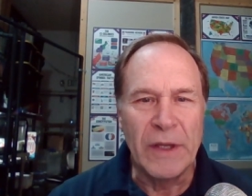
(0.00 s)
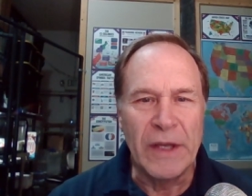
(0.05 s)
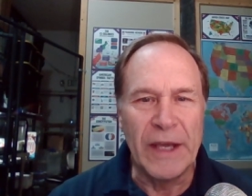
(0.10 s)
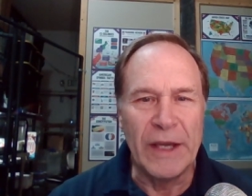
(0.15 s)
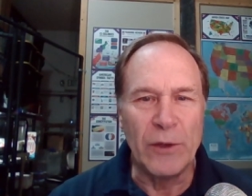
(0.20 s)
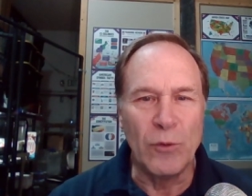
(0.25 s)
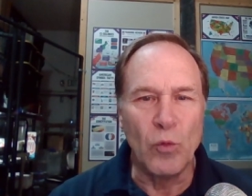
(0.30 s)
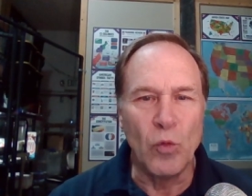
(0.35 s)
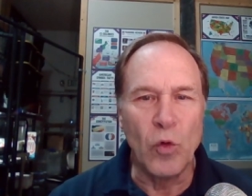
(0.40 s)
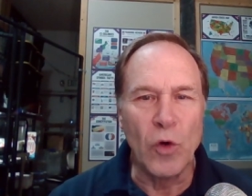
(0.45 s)

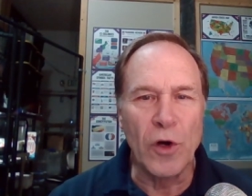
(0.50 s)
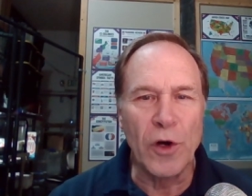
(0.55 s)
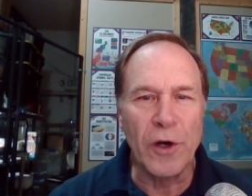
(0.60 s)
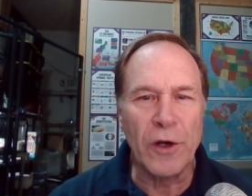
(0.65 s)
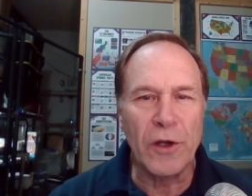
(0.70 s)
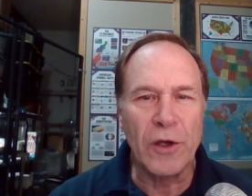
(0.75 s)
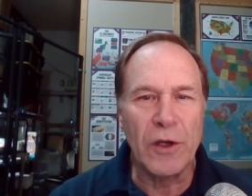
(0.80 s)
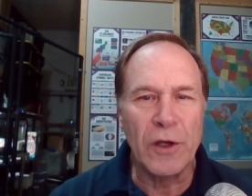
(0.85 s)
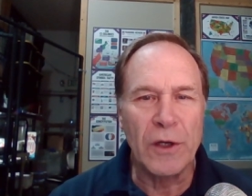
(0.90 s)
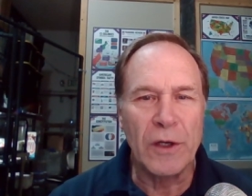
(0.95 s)
In
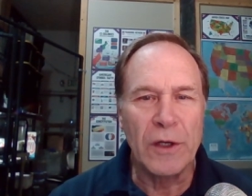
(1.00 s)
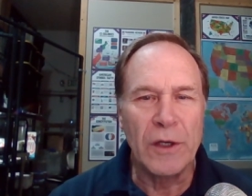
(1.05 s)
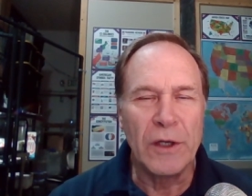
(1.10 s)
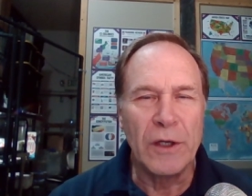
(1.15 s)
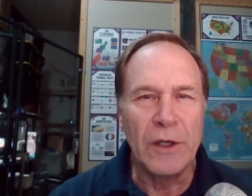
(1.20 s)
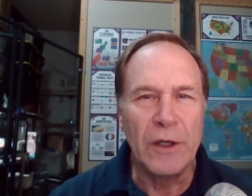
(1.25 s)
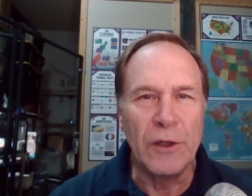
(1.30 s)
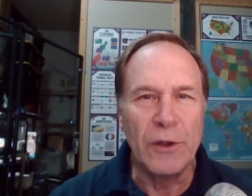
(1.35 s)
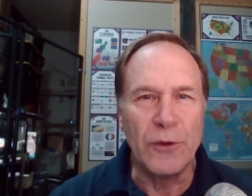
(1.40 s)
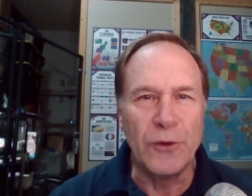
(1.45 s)
work,
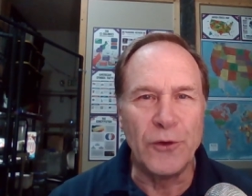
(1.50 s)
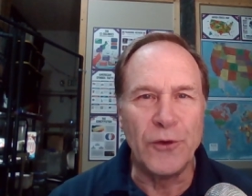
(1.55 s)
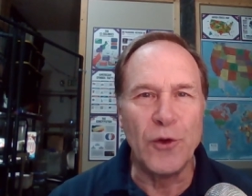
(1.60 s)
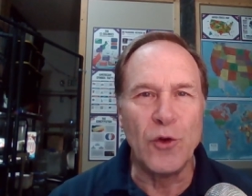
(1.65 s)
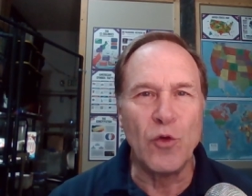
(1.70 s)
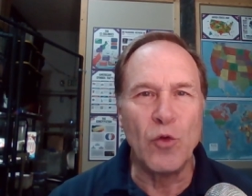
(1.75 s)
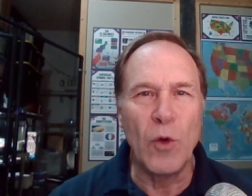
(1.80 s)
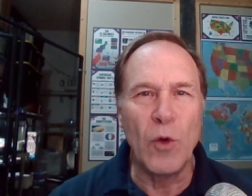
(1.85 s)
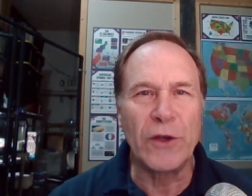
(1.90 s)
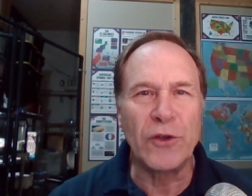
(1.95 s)

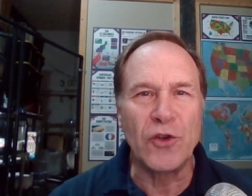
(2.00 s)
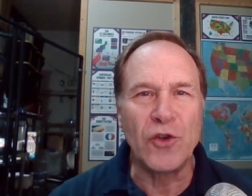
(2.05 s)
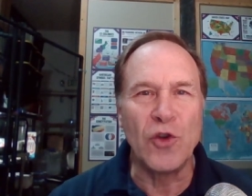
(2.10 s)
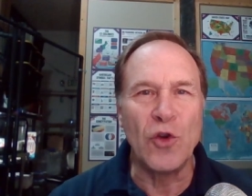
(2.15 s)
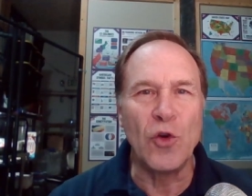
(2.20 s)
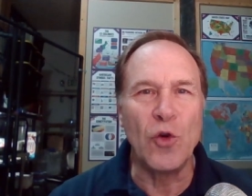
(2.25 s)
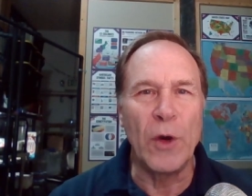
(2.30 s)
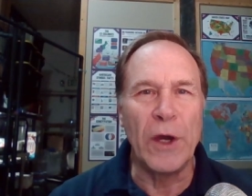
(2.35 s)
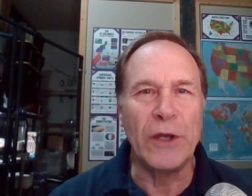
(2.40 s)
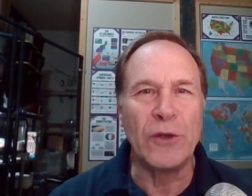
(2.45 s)
do what
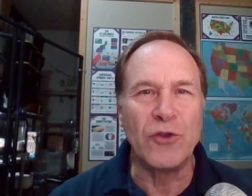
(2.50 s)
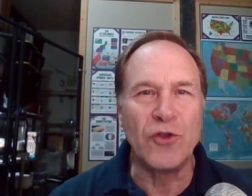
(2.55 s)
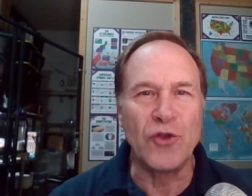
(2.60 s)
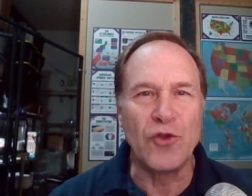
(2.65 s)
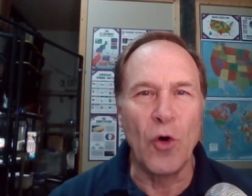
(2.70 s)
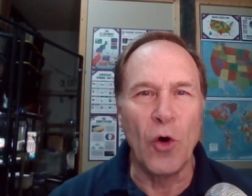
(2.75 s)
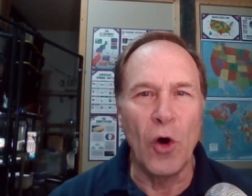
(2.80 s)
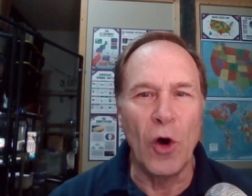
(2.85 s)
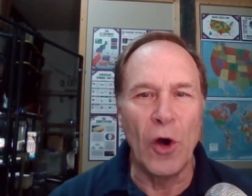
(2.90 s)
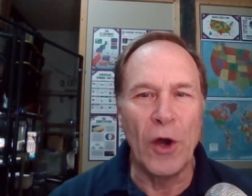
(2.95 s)
you
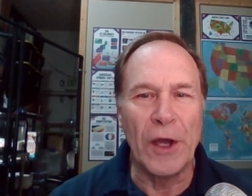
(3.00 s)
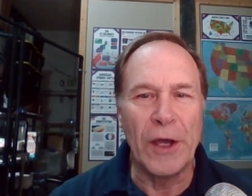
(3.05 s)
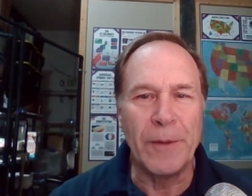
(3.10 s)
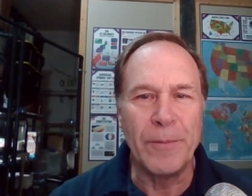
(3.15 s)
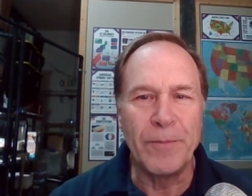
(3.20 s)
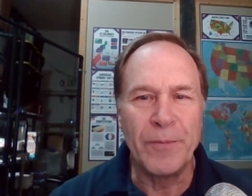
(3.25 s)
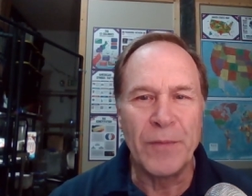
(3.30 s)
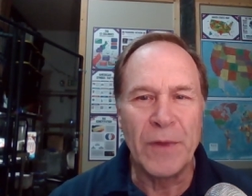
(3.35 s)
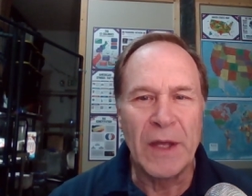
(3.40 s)
enjoy.